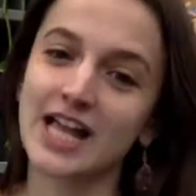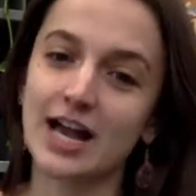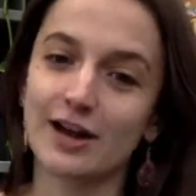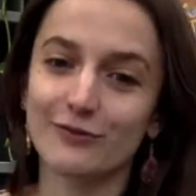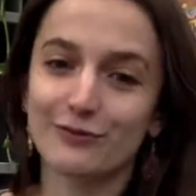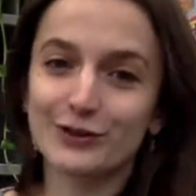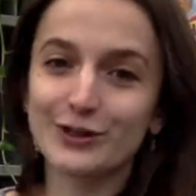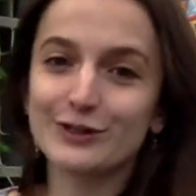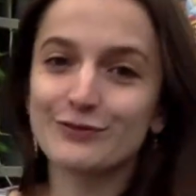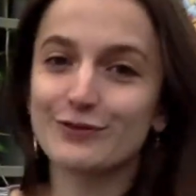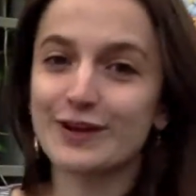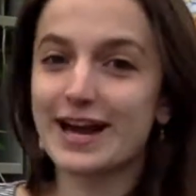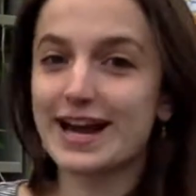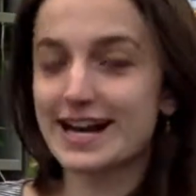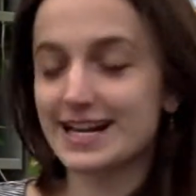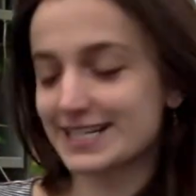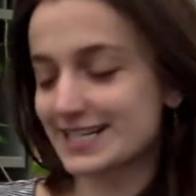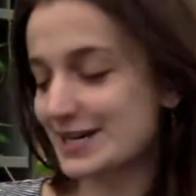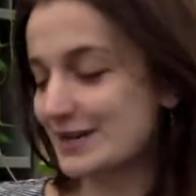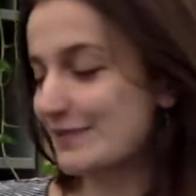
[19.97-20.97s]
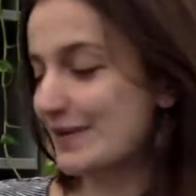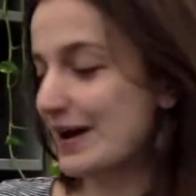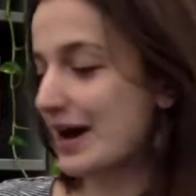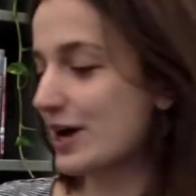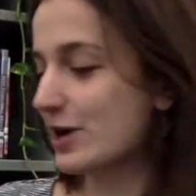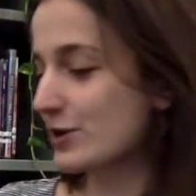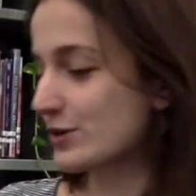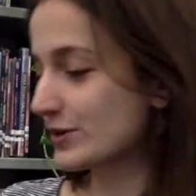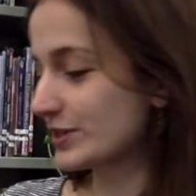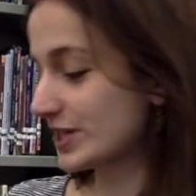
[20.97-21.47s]
A fun fact
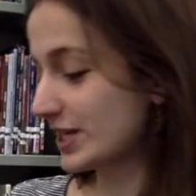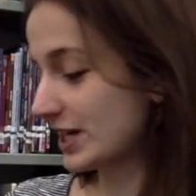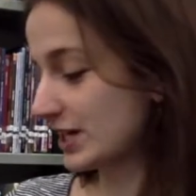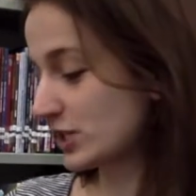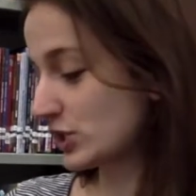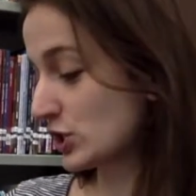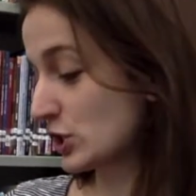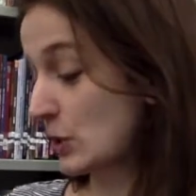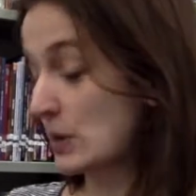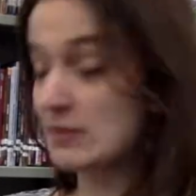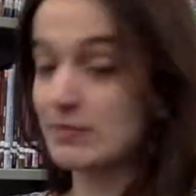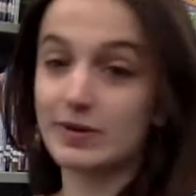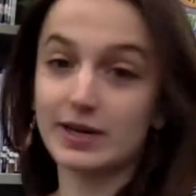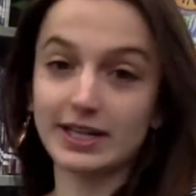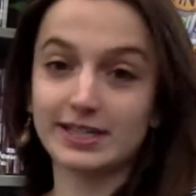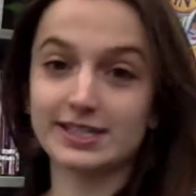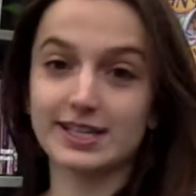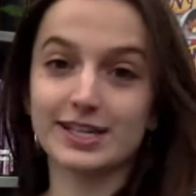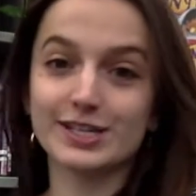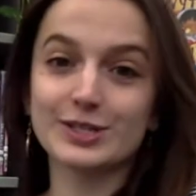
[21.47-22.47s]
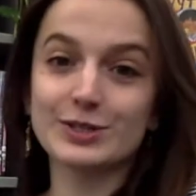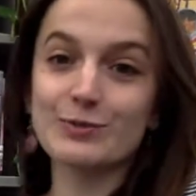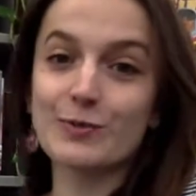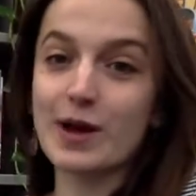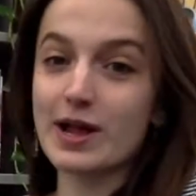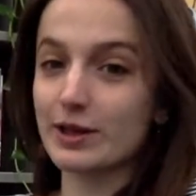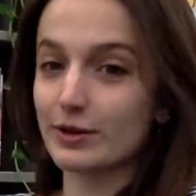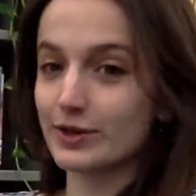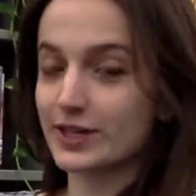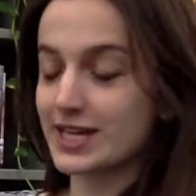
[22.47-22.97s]
about Joey Pigza
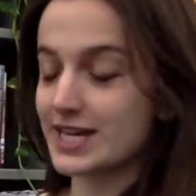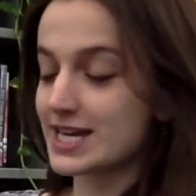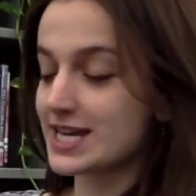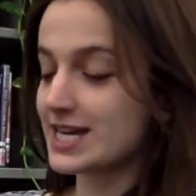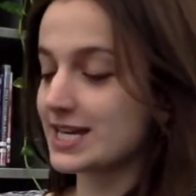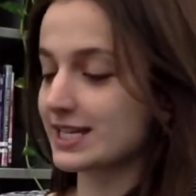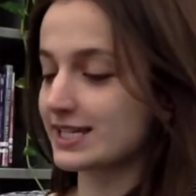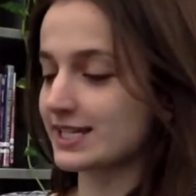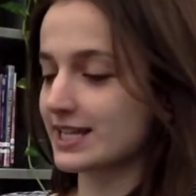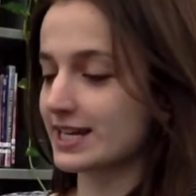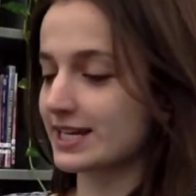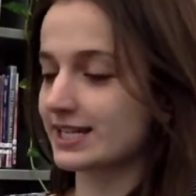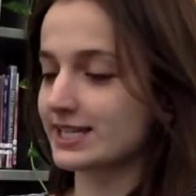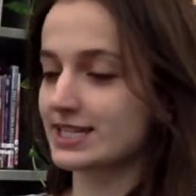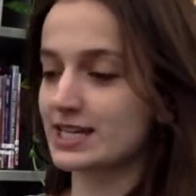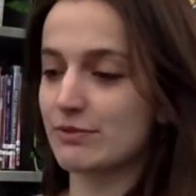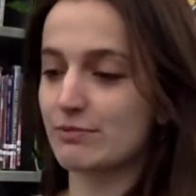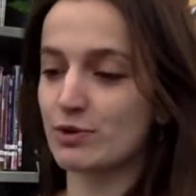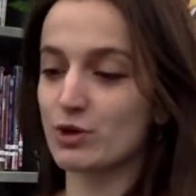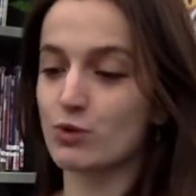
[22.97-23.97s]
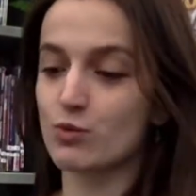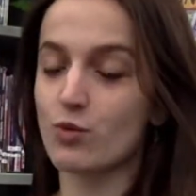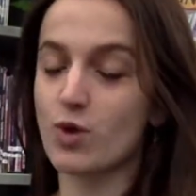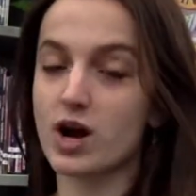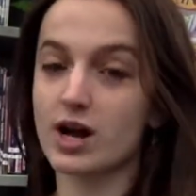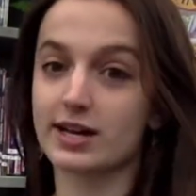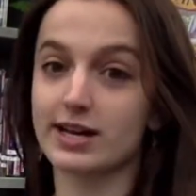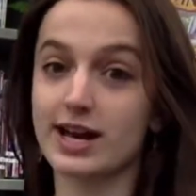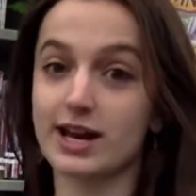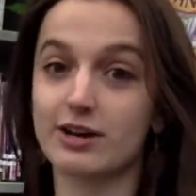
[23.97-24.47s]
Swallowed the Key is that it's number
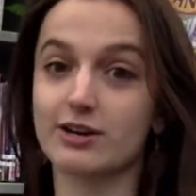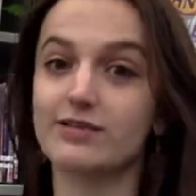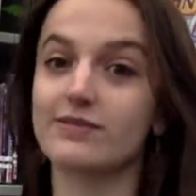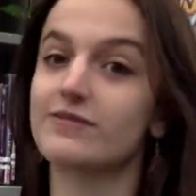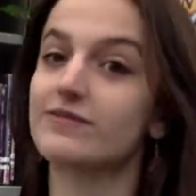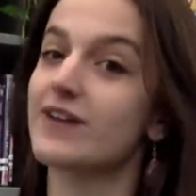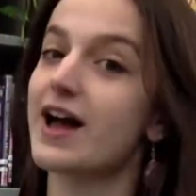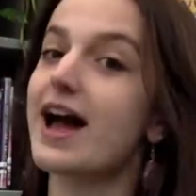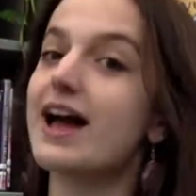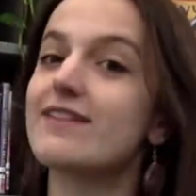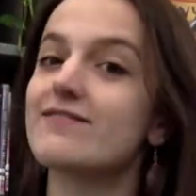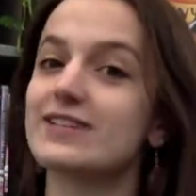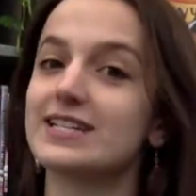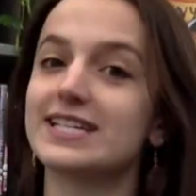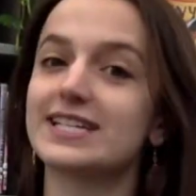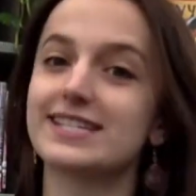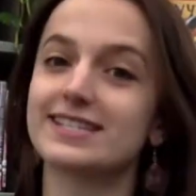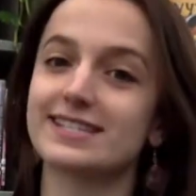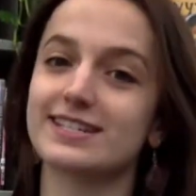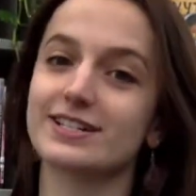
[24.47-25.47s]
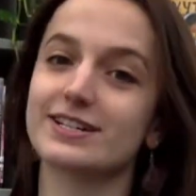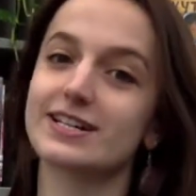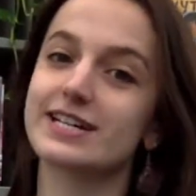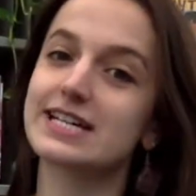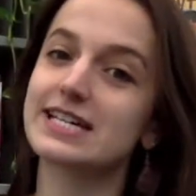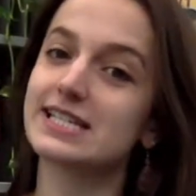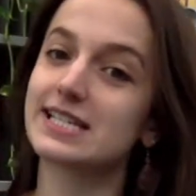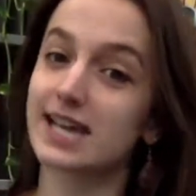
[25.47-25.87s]
1 out of 5 in its series,